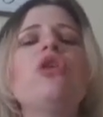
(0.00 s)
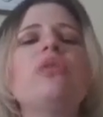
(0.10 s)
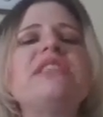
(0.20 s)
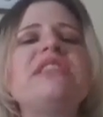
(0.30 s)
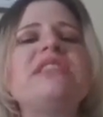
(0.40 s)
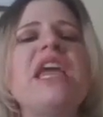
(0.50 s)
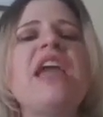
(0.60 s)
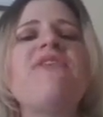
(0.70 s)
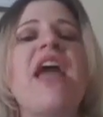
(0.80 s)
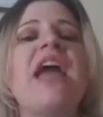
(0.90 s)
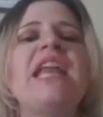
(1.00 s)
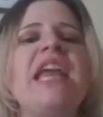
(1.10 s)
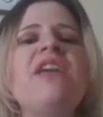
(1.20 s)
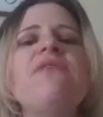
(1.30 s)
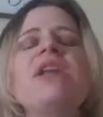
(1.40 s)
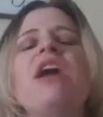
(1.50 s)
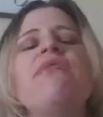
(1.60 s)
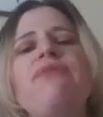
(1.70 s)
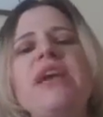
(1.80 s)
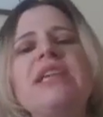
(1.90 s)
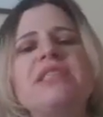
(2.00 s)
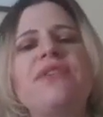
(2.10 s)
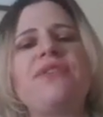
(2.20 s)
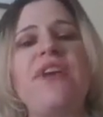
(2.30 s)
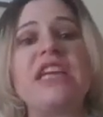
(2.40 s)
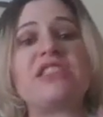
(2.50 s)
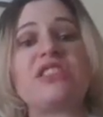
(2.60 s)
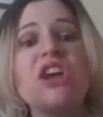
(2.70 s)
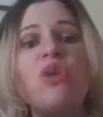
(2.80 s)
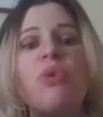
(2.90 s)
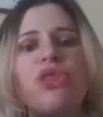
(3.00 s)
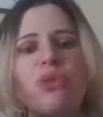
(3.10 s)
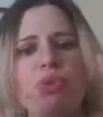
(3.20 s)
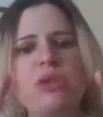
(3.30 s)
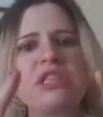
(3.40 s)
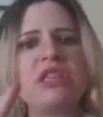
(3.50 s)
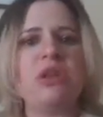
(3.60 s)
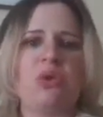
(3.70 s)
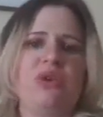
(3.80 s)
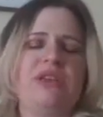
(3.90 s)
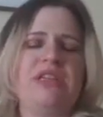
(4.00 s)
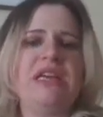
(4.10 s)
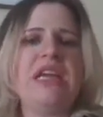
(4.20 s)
receive, and even come face to face with the risen Lord